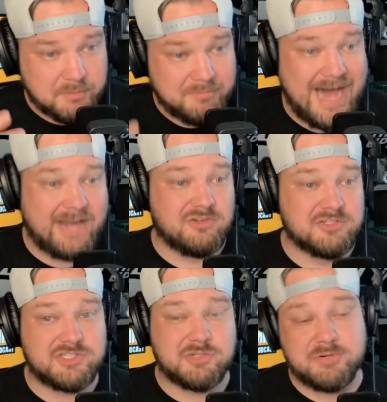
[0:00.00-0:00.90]
the
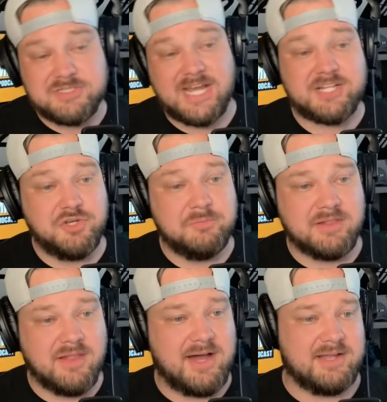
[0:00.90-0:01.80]
models to protect
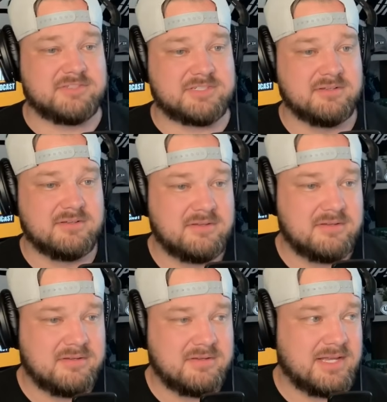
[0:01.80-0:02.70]
human lives
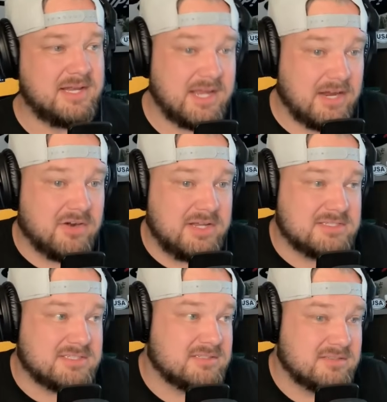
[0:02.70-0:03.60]
in
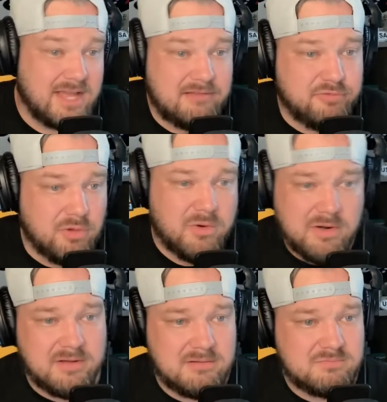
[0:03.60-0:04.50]
areas like
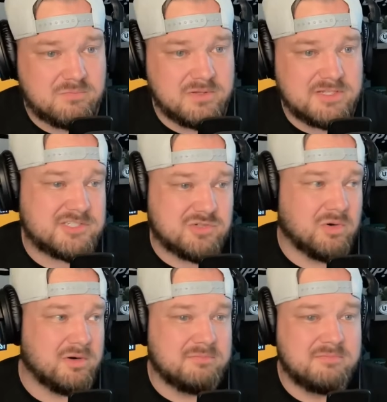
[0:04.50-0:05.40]
Florida, where this
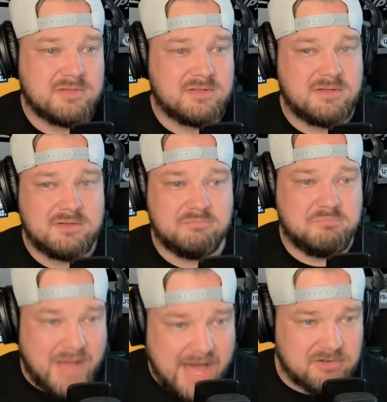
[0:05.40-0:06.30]
storm
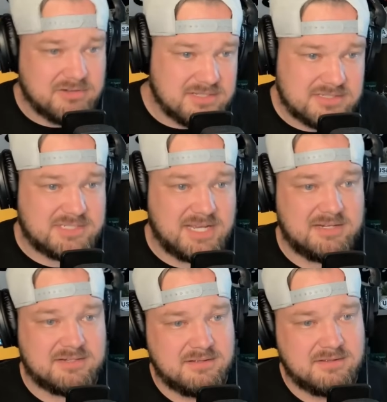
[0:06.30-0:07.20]
battered the
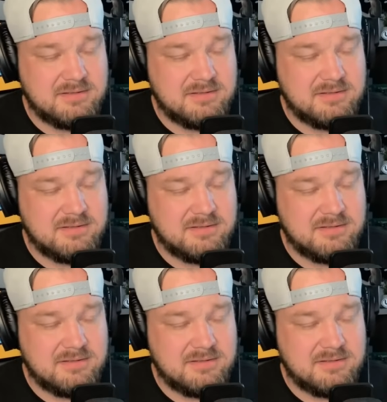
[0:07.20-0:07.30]
state.